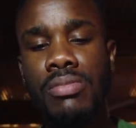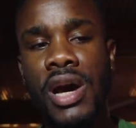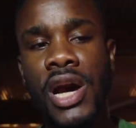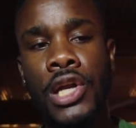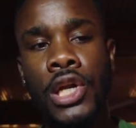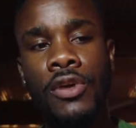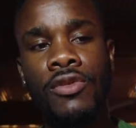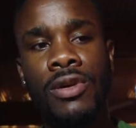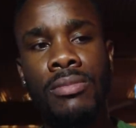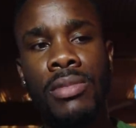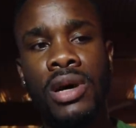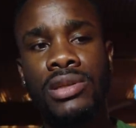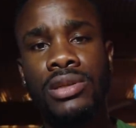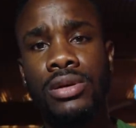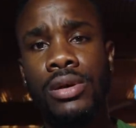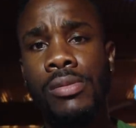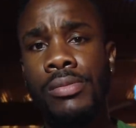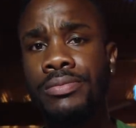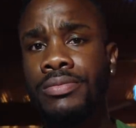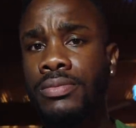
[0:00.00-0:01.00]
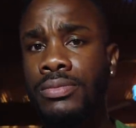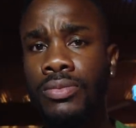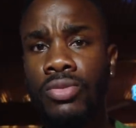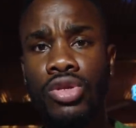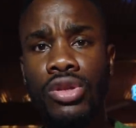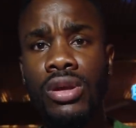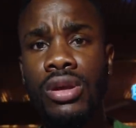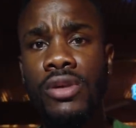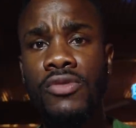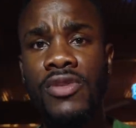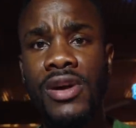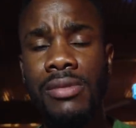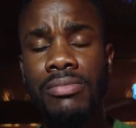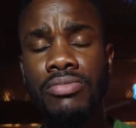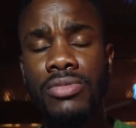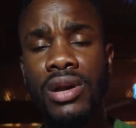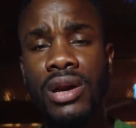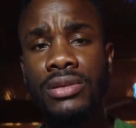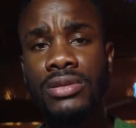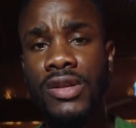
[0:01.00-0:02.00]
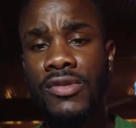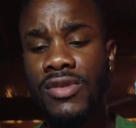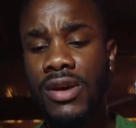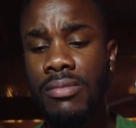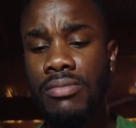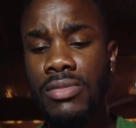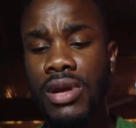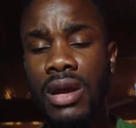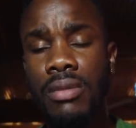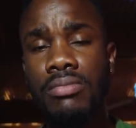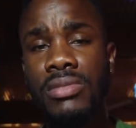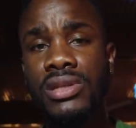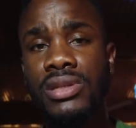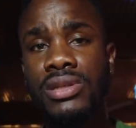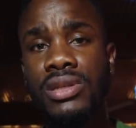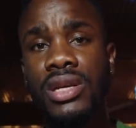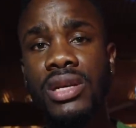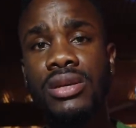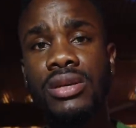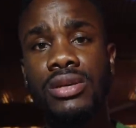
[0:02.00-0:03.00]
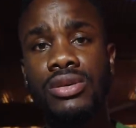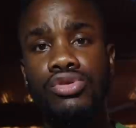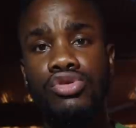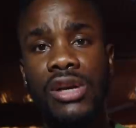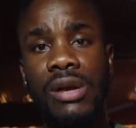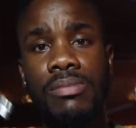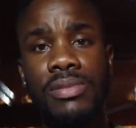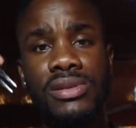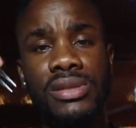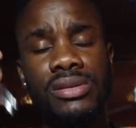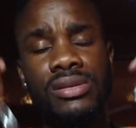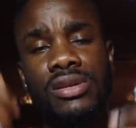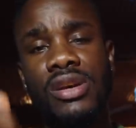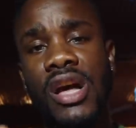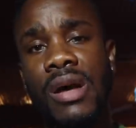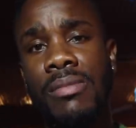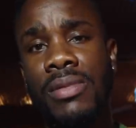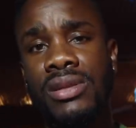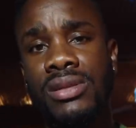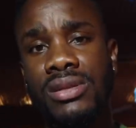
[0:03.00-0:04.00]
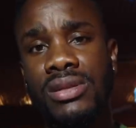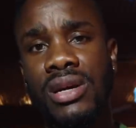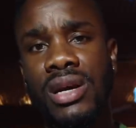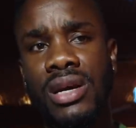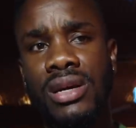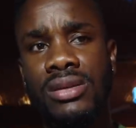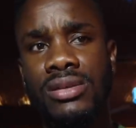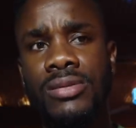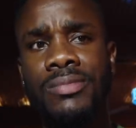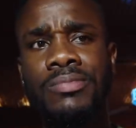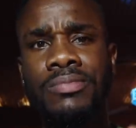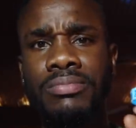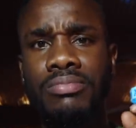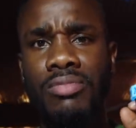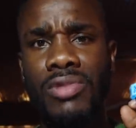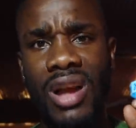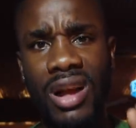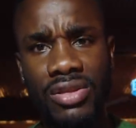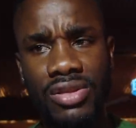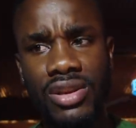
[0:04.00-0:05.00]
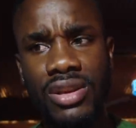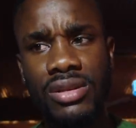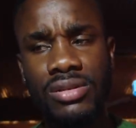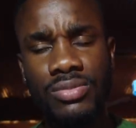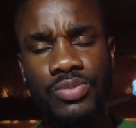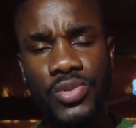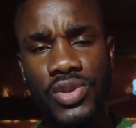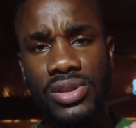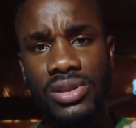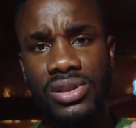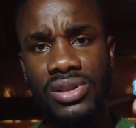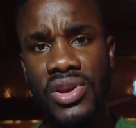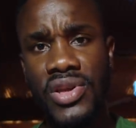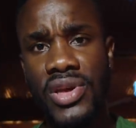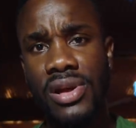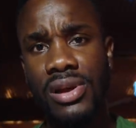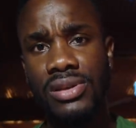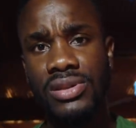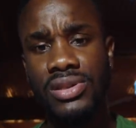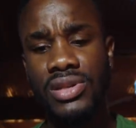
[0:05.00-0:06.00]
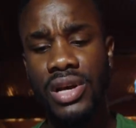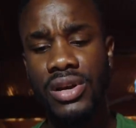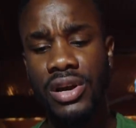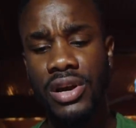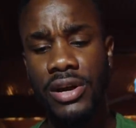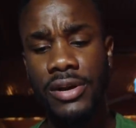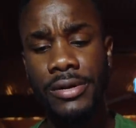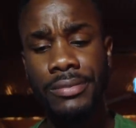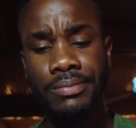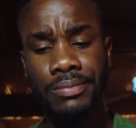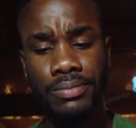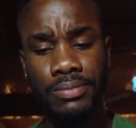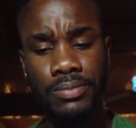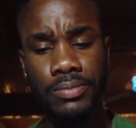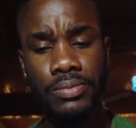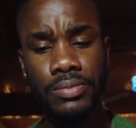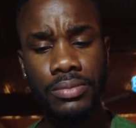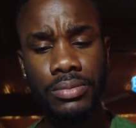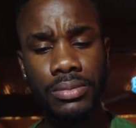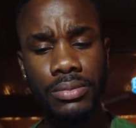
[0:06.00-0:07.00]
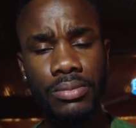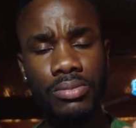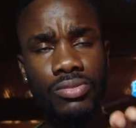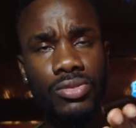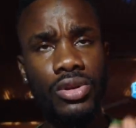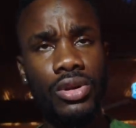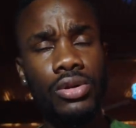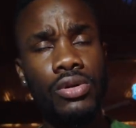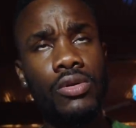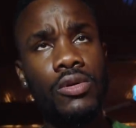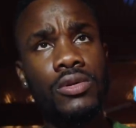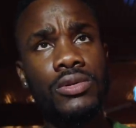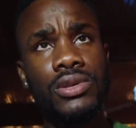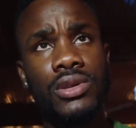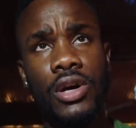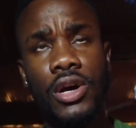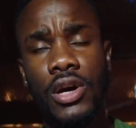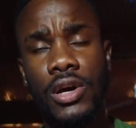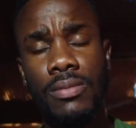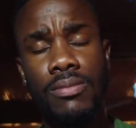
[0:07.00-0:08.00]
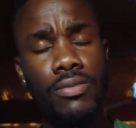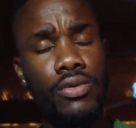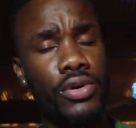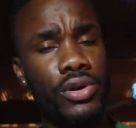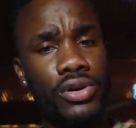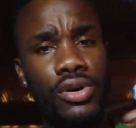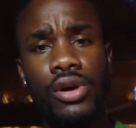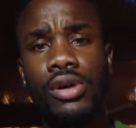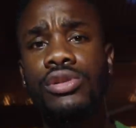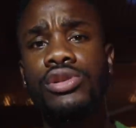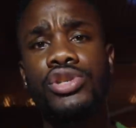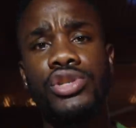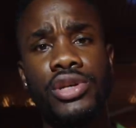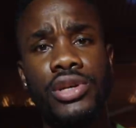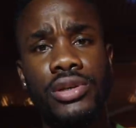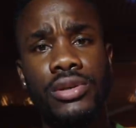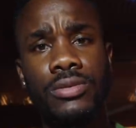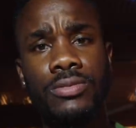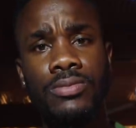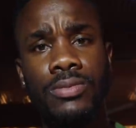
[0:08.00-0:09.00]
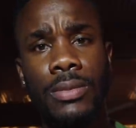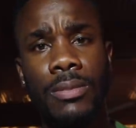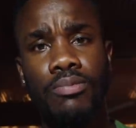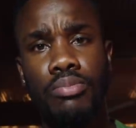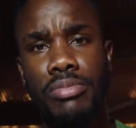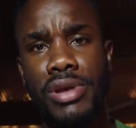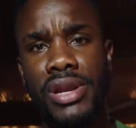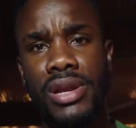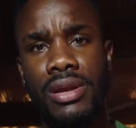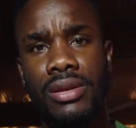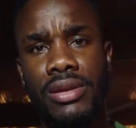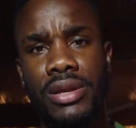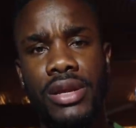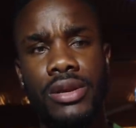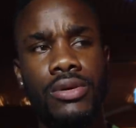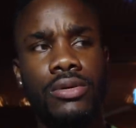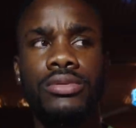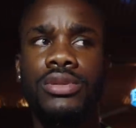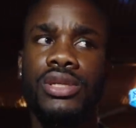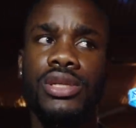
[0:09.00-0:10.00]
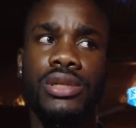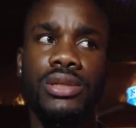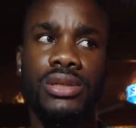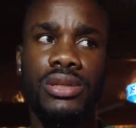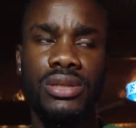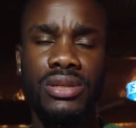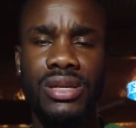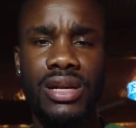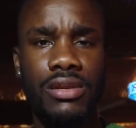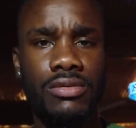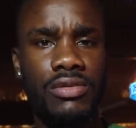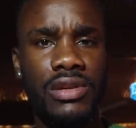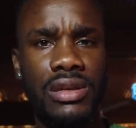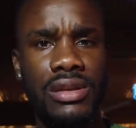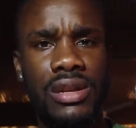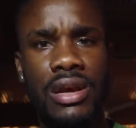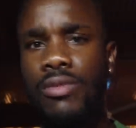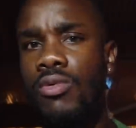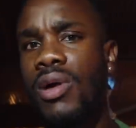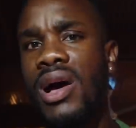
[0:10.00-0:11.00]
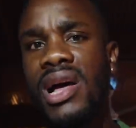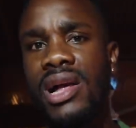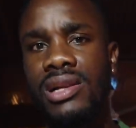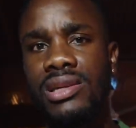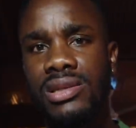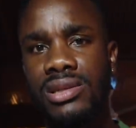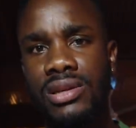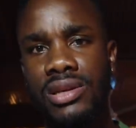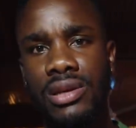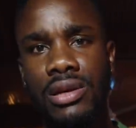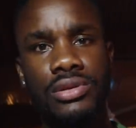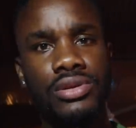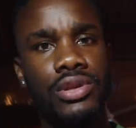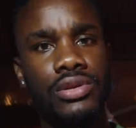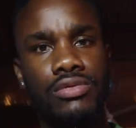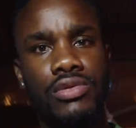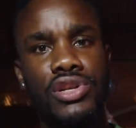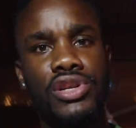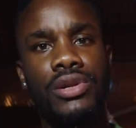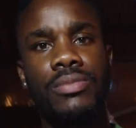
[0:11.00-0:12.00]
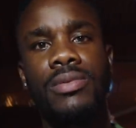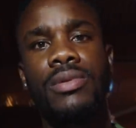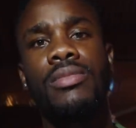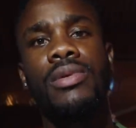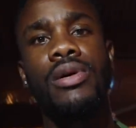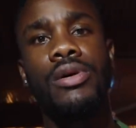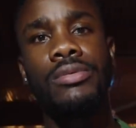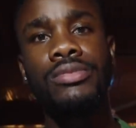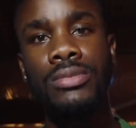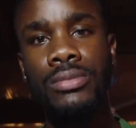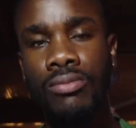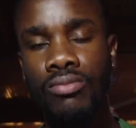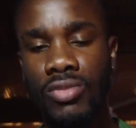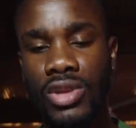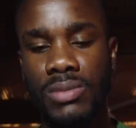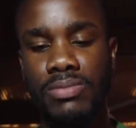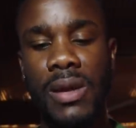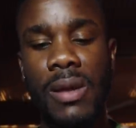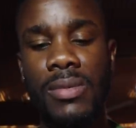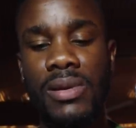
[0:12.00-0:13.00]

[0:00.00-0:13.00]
it's mind over matter. If okay. I'm not, if I'm uh. not mistaken, drop it in the comments, guys. I think the snails that are cooked are more cultured meaning they don't just, it's not really that wild snail just running up a boat. The